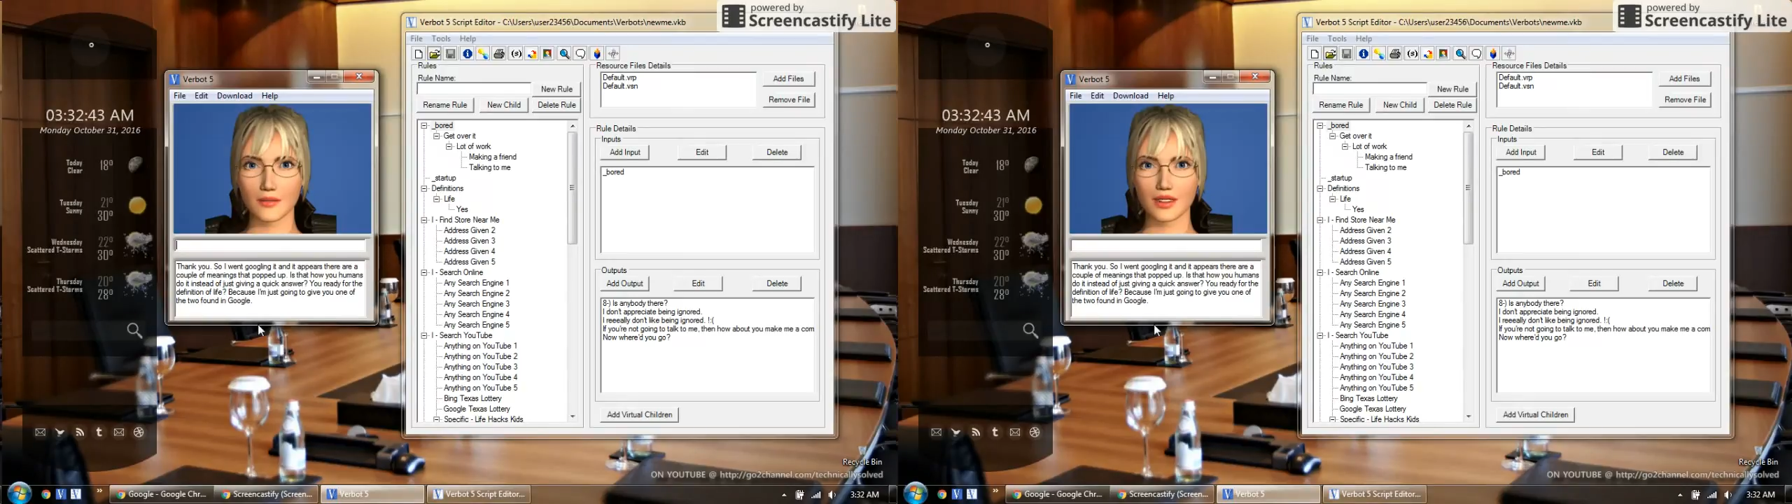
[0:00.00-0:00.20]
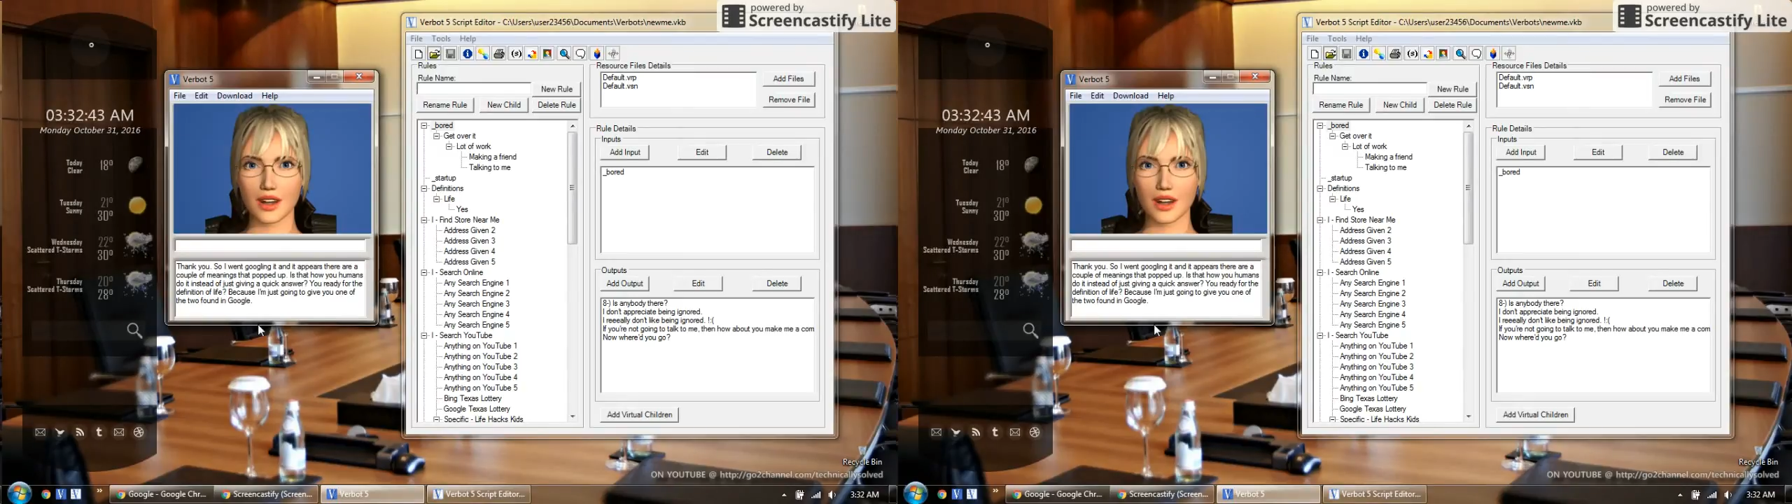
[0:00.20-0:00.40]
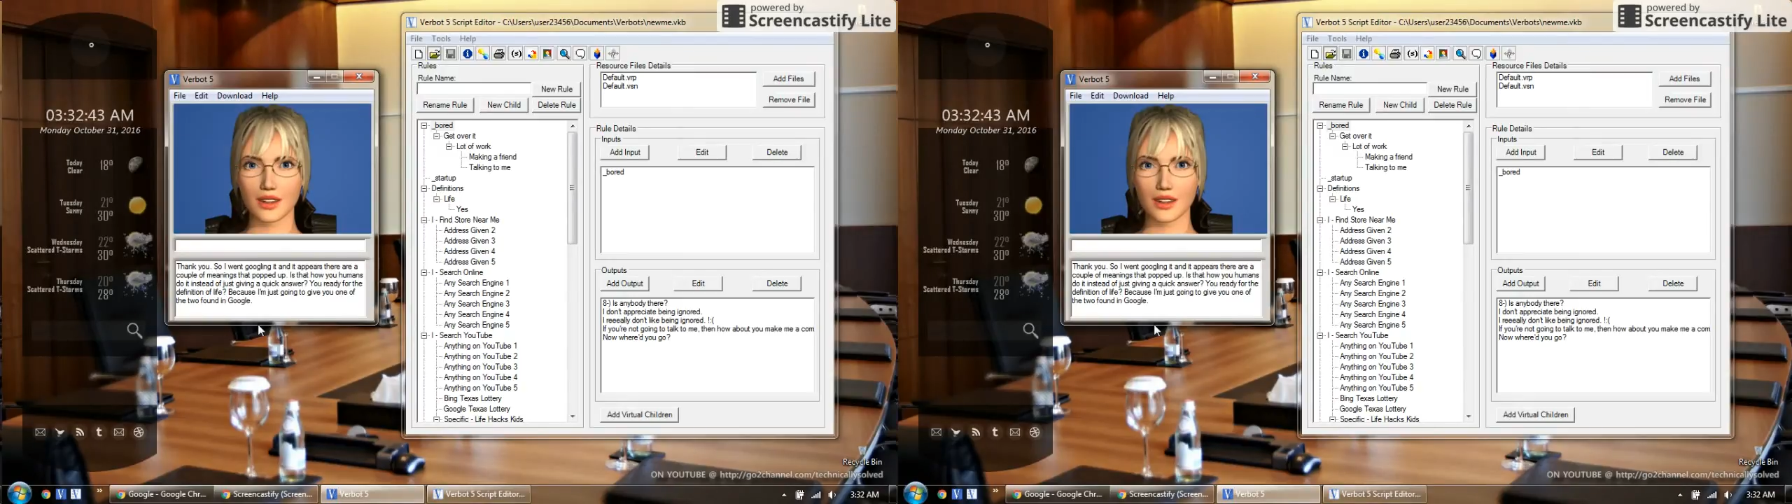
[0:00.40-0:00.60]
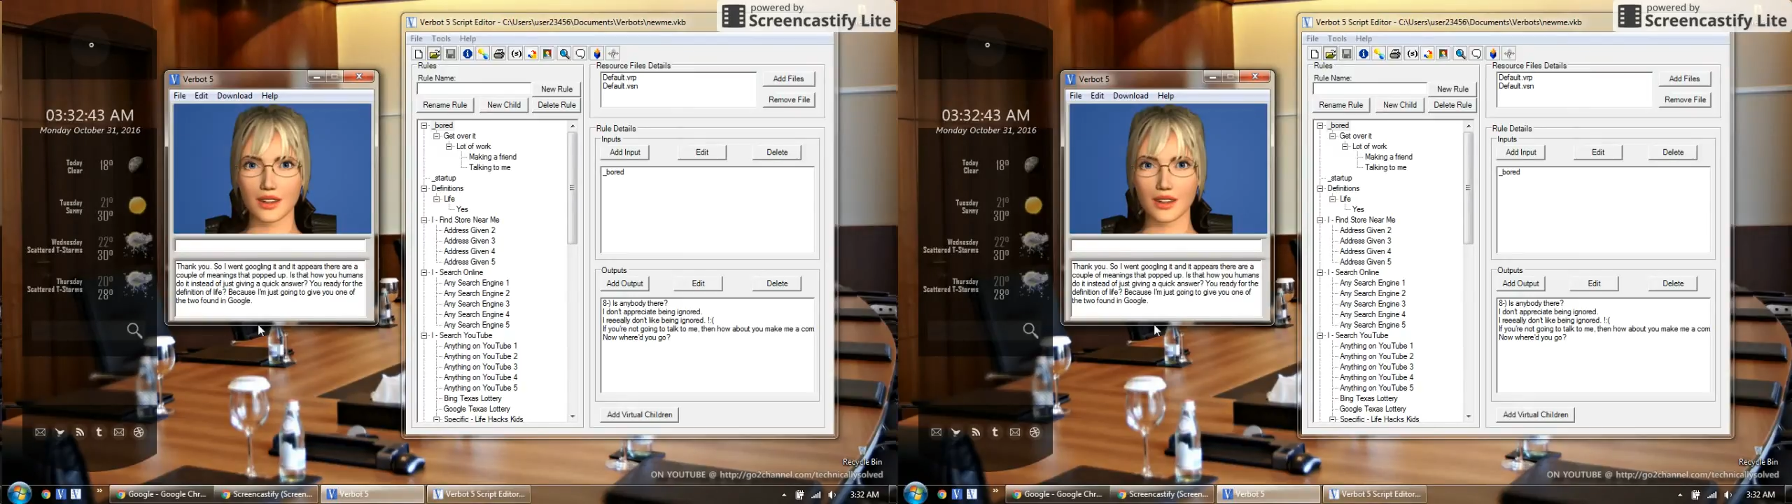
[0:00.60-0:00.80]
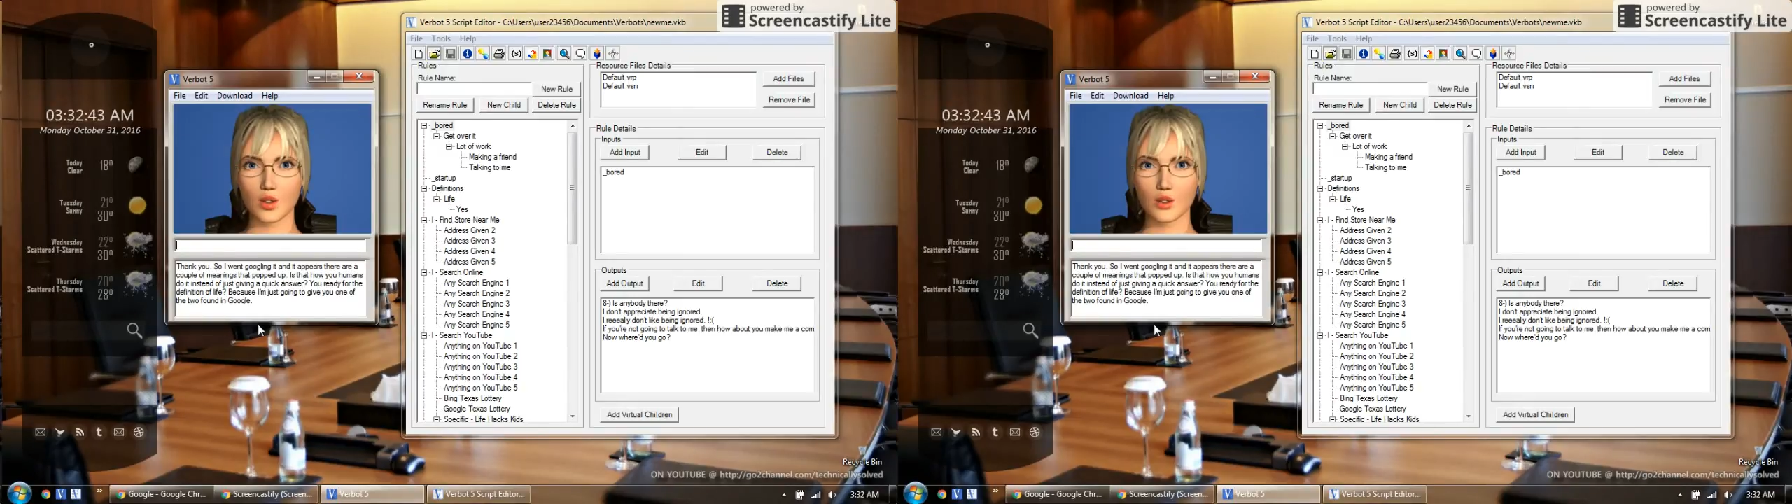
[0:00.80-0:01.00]
Is that
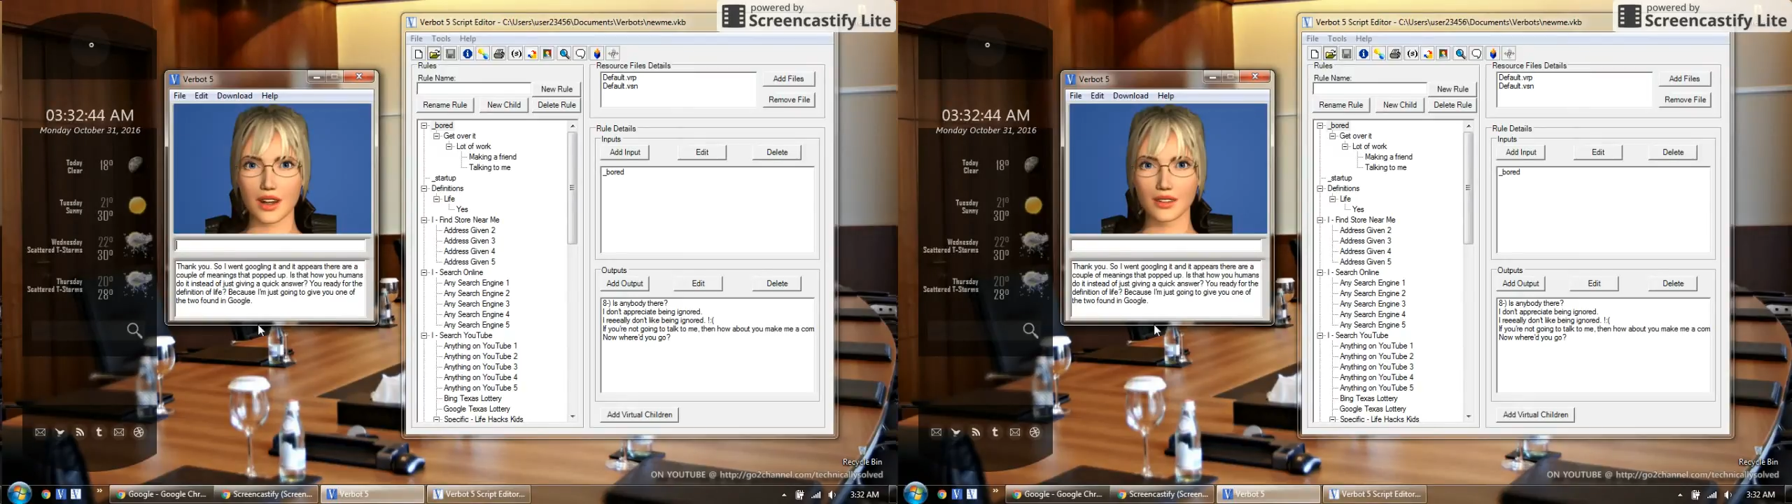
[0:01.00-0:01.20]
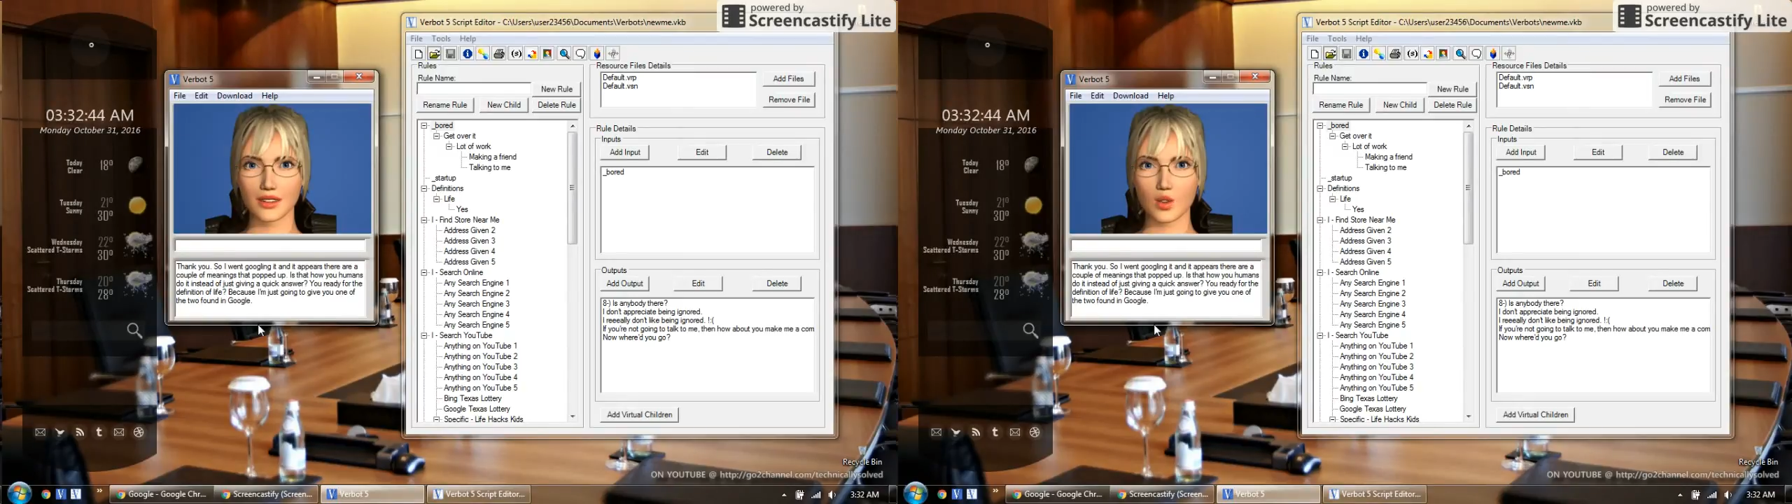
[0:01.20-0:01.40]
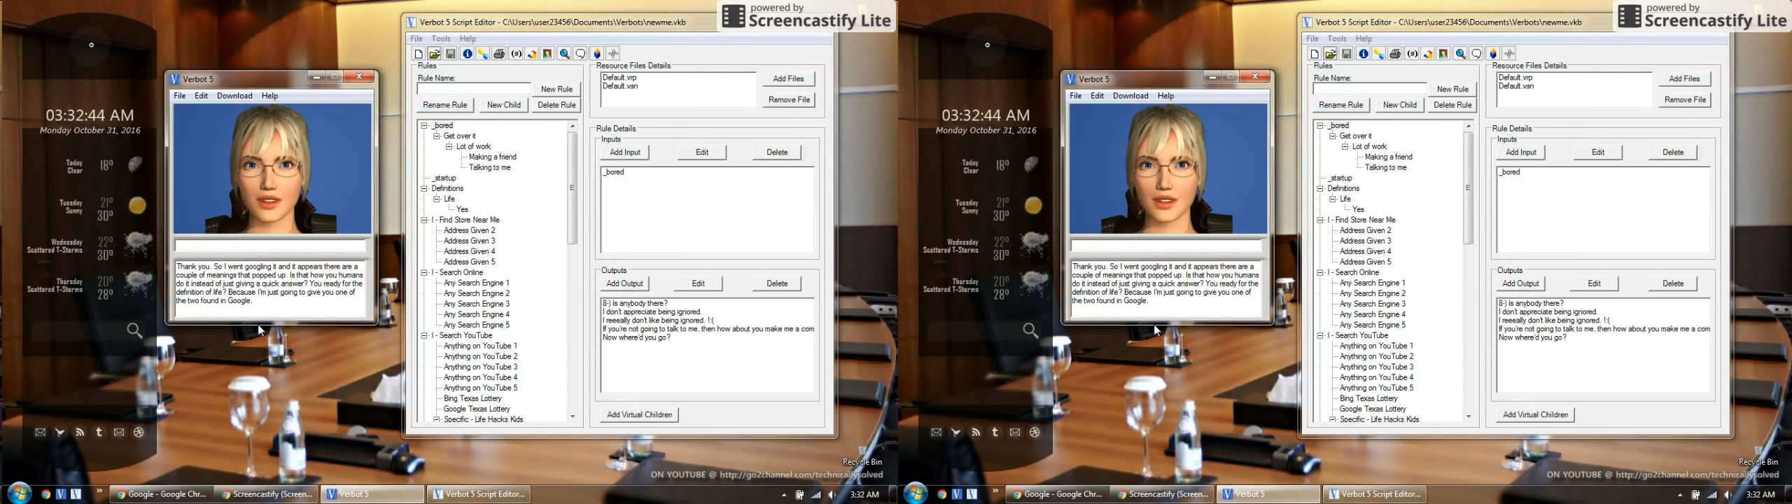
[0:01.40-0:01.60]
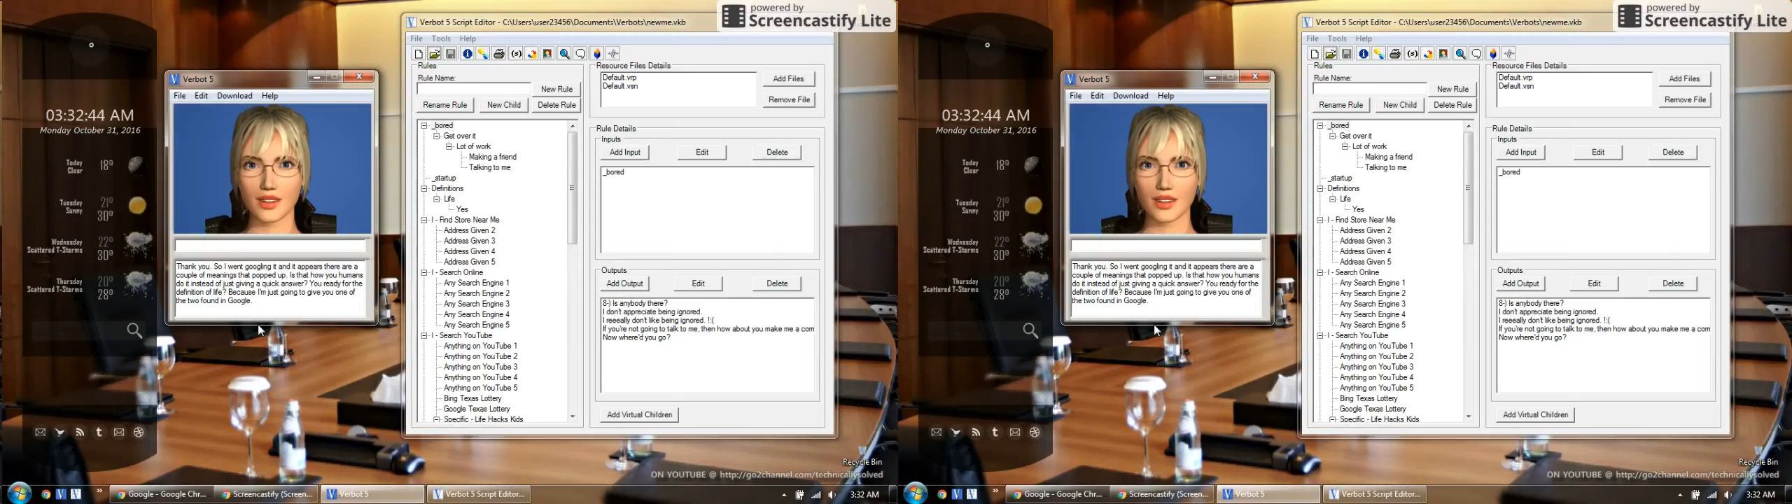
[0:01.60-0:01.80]
how you humans do it